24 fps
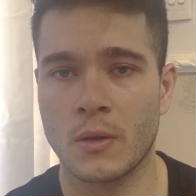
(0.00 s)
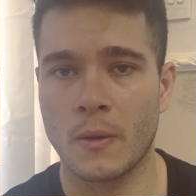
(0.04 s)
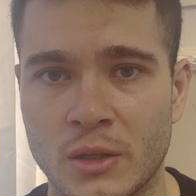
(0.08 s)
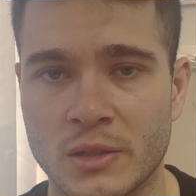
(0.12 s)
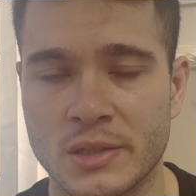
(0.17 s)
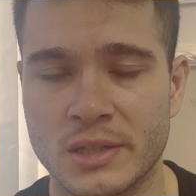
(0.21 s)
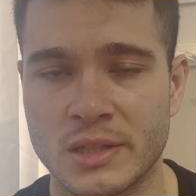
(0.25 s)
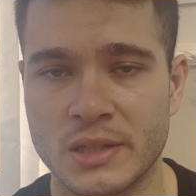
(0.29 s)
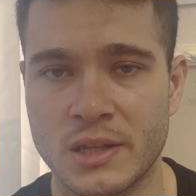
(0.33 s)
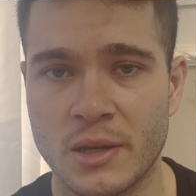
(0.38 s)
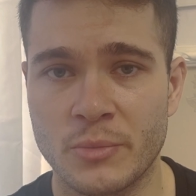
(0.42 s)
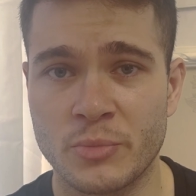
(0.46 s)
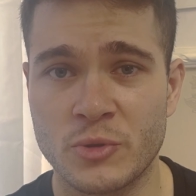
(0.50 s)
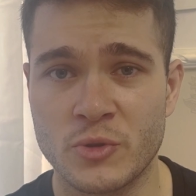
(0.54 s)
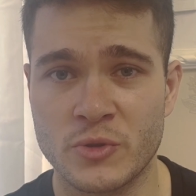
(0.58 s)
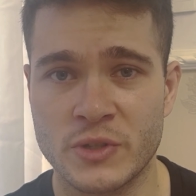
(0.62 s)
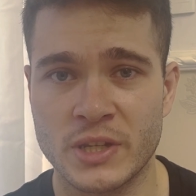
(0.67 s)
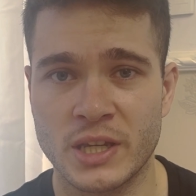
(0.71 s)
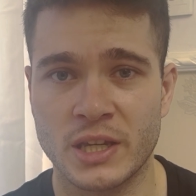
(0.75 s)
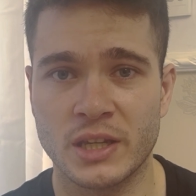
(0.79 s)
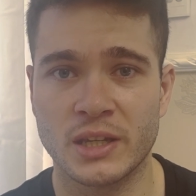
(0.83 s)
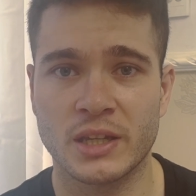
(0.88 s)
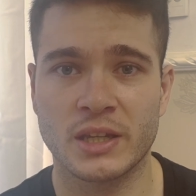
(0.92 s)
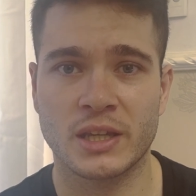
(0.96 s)
step you
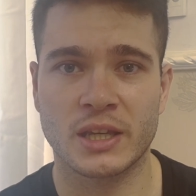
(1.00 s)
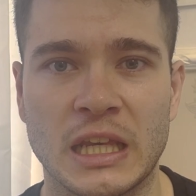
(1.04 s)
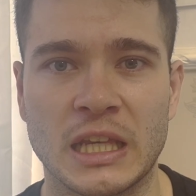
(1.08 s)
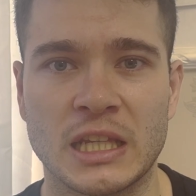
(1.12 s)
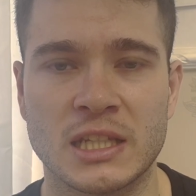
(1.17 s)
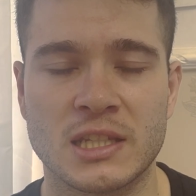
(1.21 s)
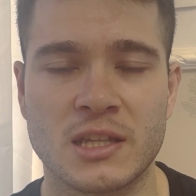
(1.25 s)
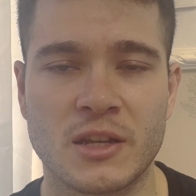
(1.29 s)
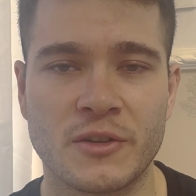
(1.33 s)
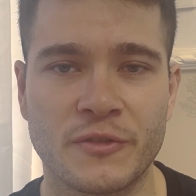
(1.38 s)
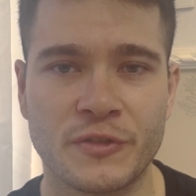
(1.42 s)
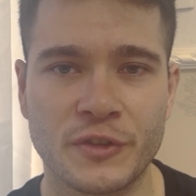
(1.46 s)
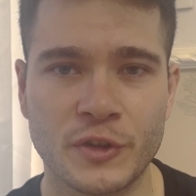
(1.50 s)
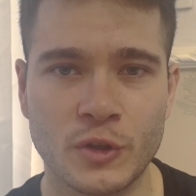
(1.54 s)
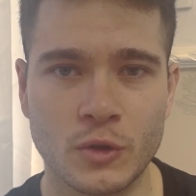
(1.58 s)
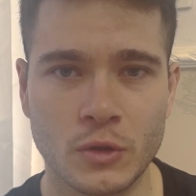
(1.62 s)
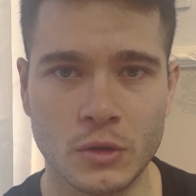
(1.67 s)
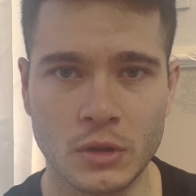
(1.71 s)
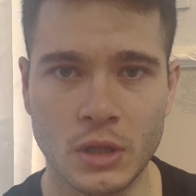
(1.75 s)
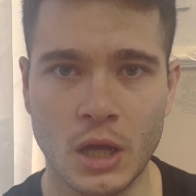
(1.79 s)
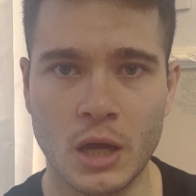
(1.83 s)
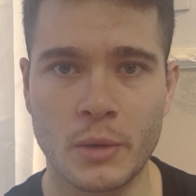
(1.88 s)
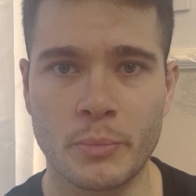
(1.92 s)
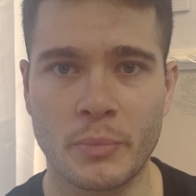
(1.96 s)
take is gonna feel a
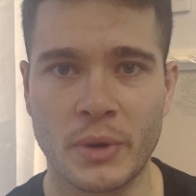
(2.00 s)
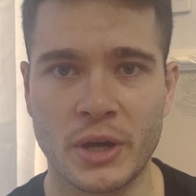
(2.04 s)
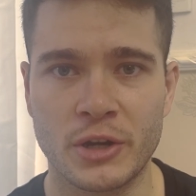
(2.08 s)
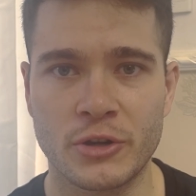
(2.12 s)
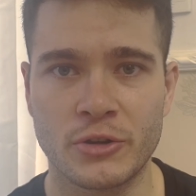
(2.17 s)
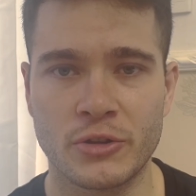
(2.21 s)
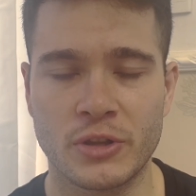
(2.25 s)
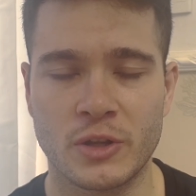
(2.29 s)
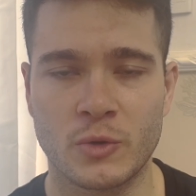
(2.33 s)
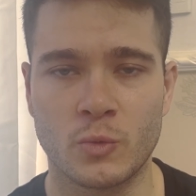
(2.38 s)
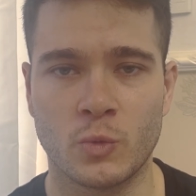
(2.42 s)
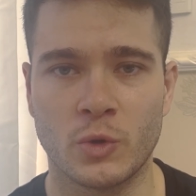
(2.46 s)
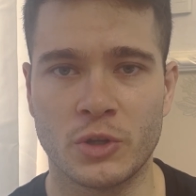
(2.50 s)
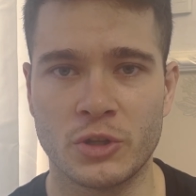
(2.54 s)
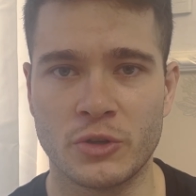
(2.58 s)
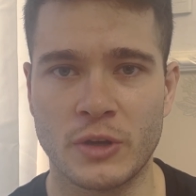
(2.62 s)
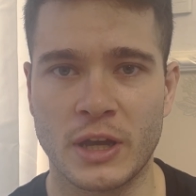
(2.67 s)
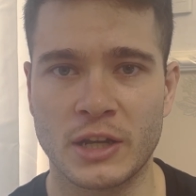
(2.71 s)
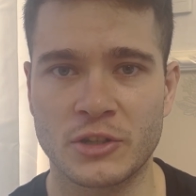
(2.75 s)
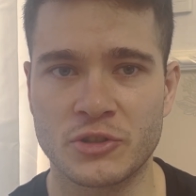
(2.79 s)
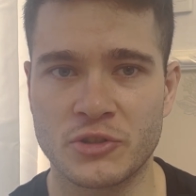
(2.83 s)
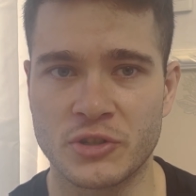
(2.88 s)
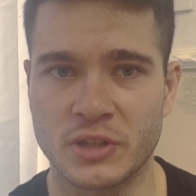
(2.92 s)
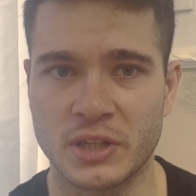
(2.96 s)
lot better than when you
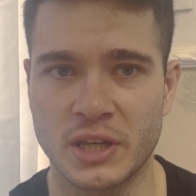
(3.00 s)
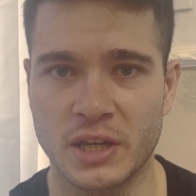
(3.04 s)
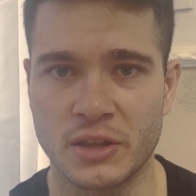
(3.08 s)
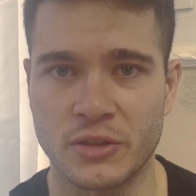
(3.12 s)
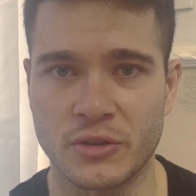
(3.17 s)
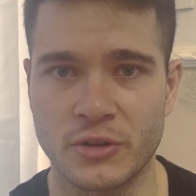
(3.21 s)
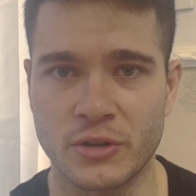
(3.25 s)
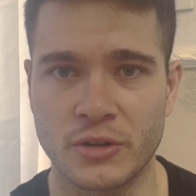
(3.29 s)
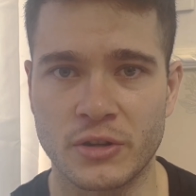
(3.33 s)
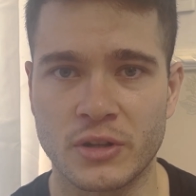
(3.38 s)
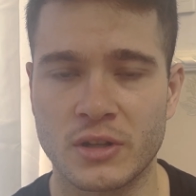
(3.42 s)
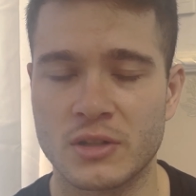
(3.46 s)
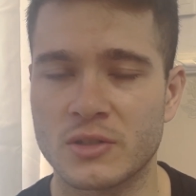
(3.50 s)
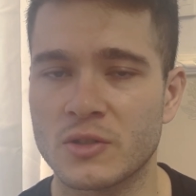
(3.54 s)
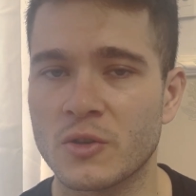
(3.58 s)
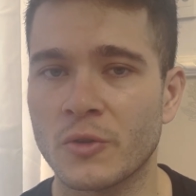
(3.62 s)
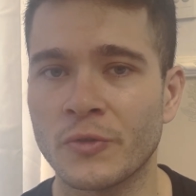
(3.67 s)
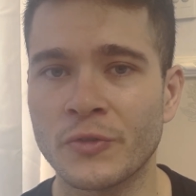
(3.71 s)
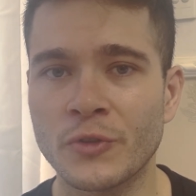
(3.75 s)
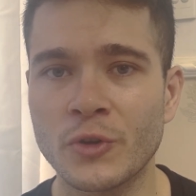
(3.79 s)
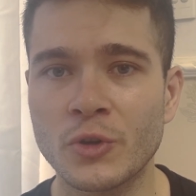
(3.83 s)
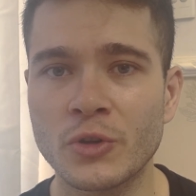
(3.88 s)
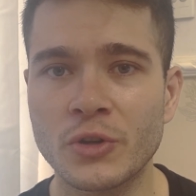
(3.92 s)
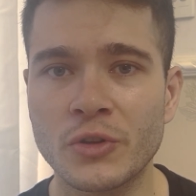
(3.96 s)
actually get there. Because you'll
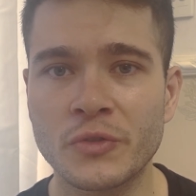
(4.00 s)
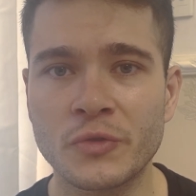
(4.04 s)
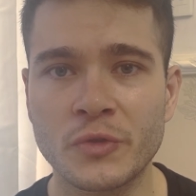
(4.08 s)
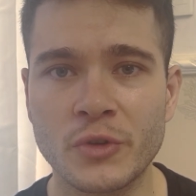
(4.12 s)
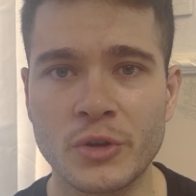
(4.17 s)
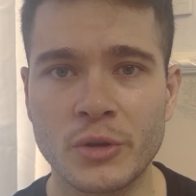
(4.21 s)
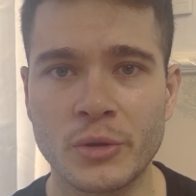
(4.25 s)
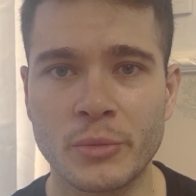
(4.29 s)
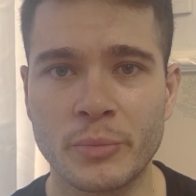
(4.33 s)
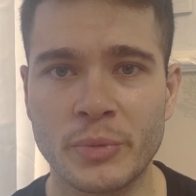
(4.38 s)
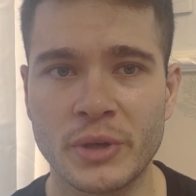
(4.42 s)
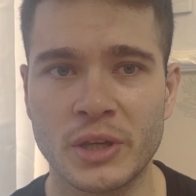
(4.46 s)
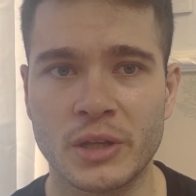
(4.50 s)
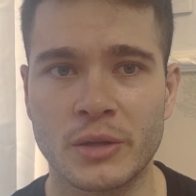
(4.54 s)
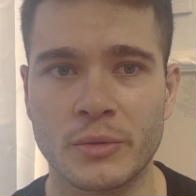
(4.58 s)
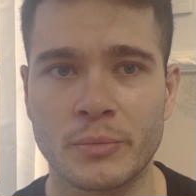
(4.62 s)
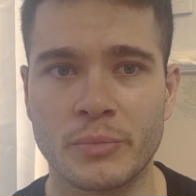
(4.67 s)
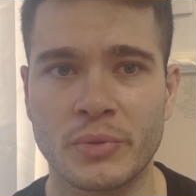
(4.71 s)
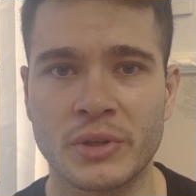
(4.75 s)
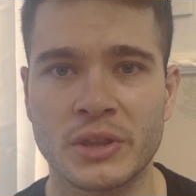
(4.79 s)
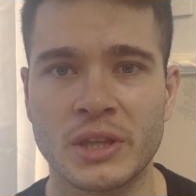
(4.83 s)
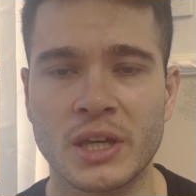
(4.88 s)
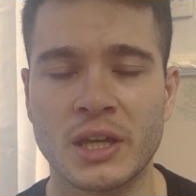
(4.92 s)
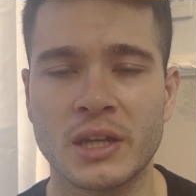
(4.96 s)
feel good for a bit,
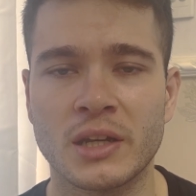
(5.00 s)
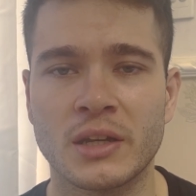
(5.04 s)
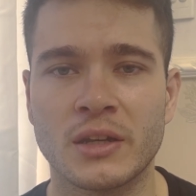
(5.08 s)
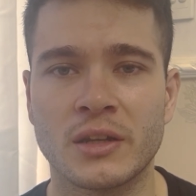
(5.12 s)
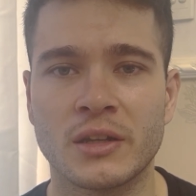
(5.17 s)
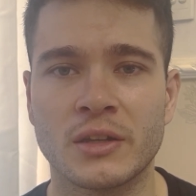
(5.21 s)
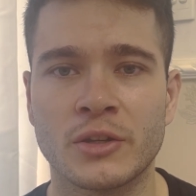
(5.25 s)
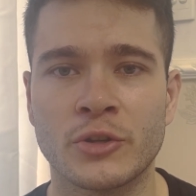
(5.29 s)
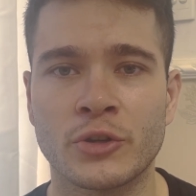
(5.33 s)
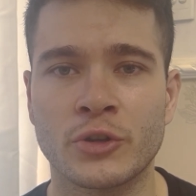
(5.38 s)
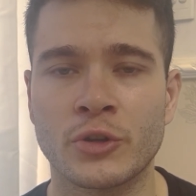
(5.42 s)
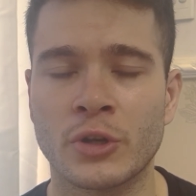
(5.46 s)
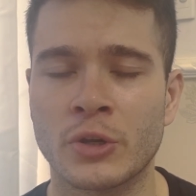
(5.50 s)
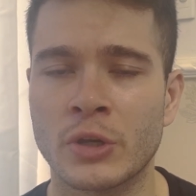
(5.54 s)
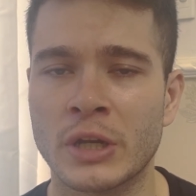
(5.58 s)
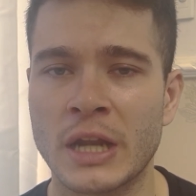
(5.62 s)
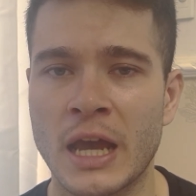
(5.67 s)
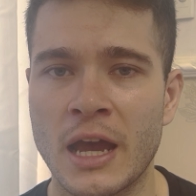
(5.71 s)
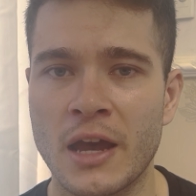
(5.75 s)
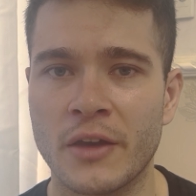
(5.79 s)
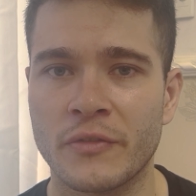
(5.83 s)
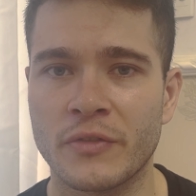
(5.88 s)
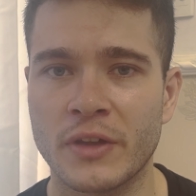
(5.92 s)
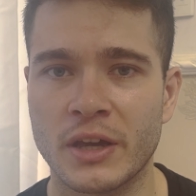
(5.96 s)
but then you're gonna
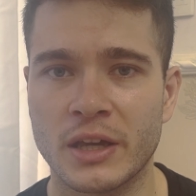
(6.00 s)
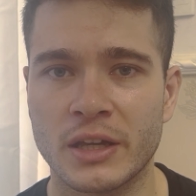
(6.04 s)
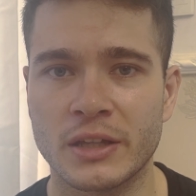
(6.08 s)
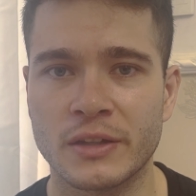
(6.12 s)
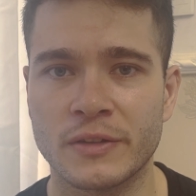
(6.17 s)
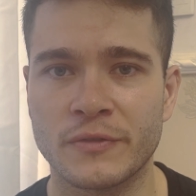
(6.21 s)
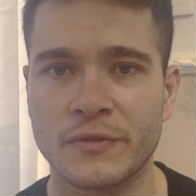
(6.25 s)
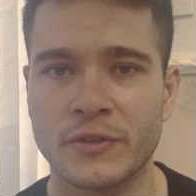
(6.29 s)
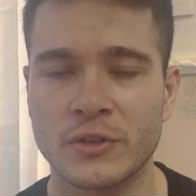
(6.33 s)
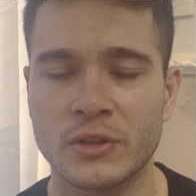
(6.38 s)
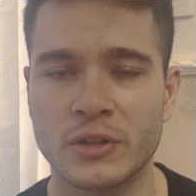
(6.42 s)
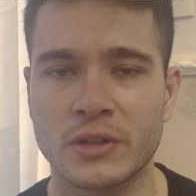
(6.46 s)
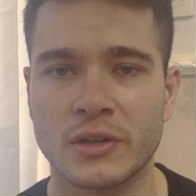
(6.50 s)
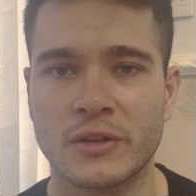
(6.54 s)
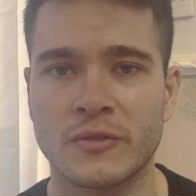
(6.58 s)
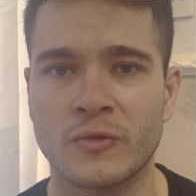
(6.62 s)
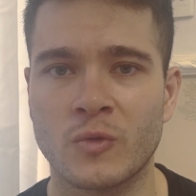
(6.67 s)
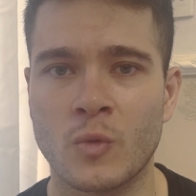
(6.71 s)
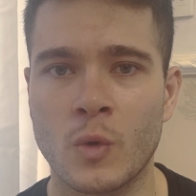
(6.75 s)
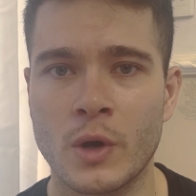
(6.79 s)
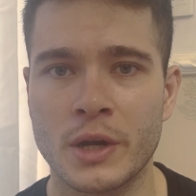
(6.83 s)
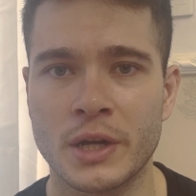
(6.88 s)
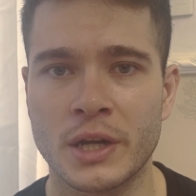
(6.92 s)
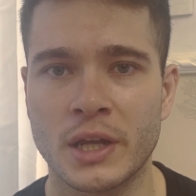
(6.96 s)
have that feeling of
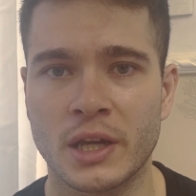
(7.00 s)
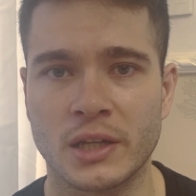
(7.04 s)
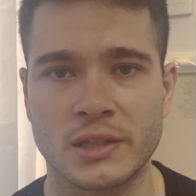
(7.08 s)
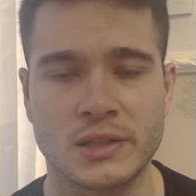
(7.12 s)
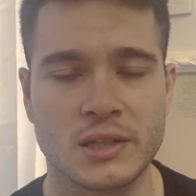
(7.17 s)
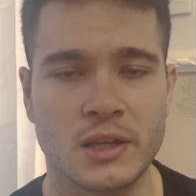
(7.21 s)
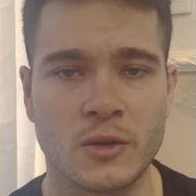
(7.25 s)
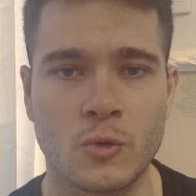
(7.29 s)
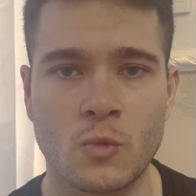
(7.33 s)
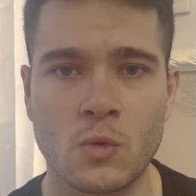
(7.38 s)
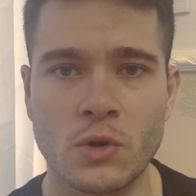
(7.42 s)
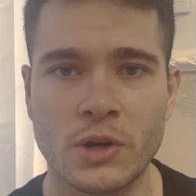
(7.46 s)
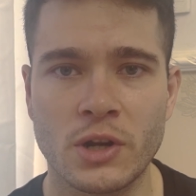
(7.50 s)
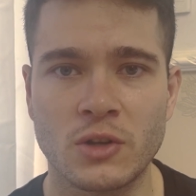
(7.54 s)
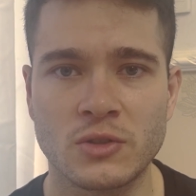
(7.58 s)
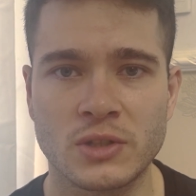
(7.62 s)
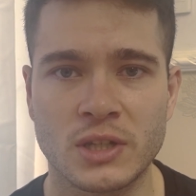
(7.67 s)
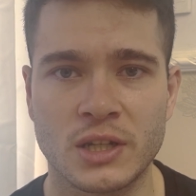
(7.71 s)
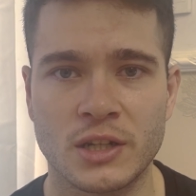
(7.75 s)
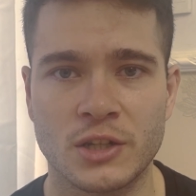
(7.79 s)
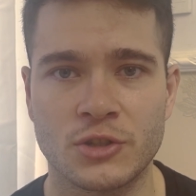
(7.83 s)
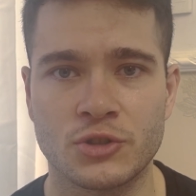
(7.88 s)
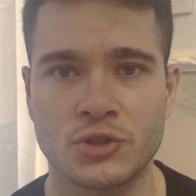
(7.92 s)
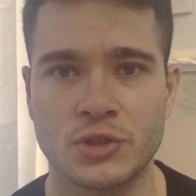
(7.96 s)
what next, like what else
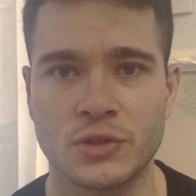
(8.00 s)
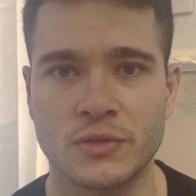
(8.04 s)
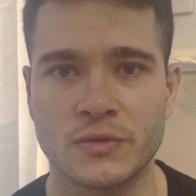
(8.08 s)
can I achieve?